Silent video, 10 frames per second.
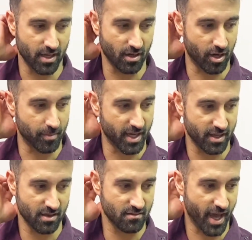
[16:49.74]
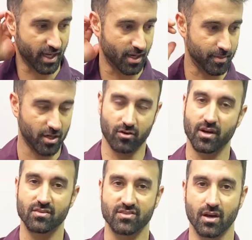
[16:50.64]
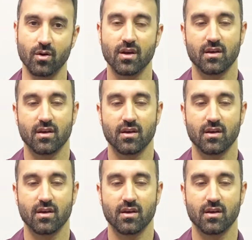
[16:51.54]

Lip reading: all my academic career. So